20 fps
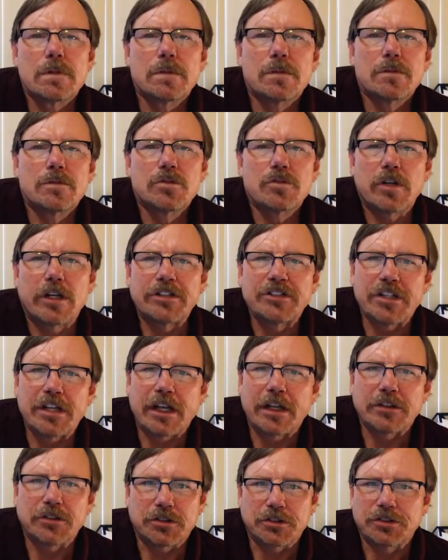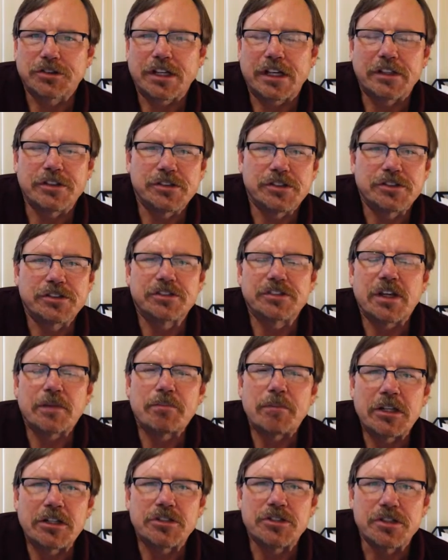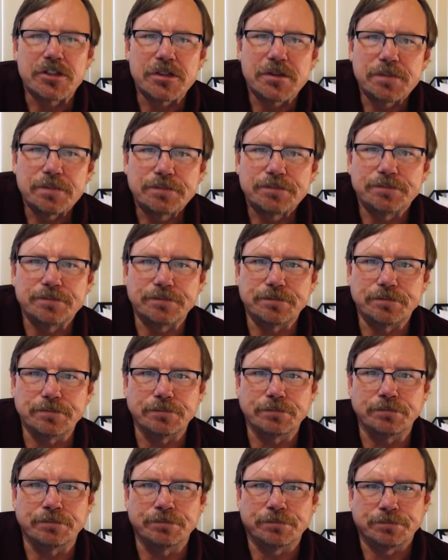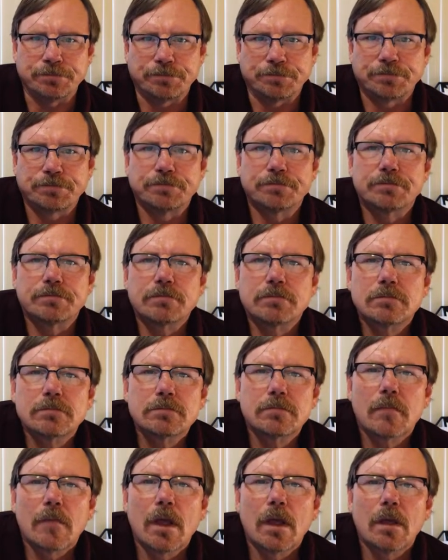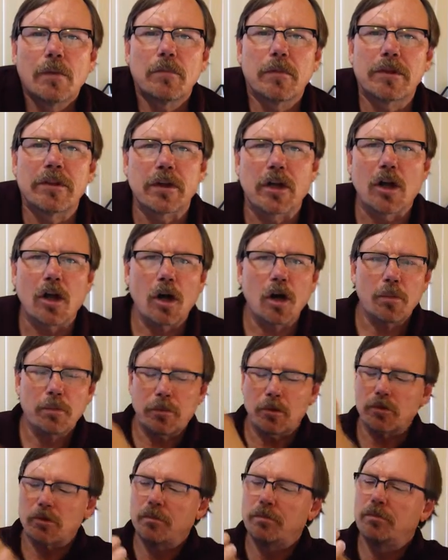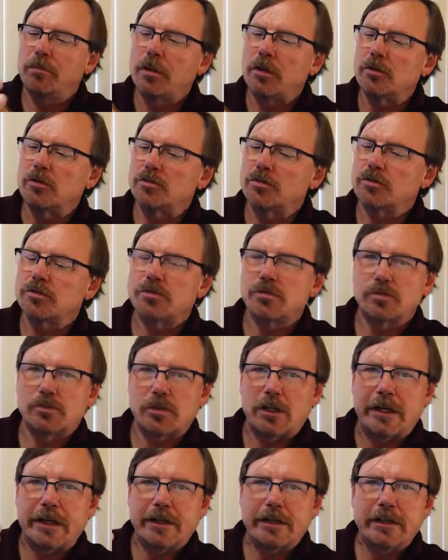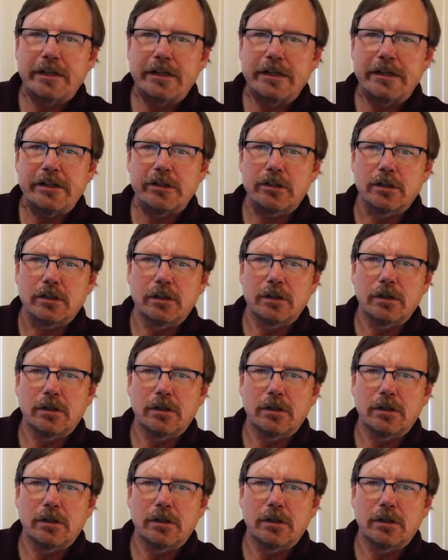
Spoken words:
stretching exercises, as I've mentioned. But the carpal bones right in here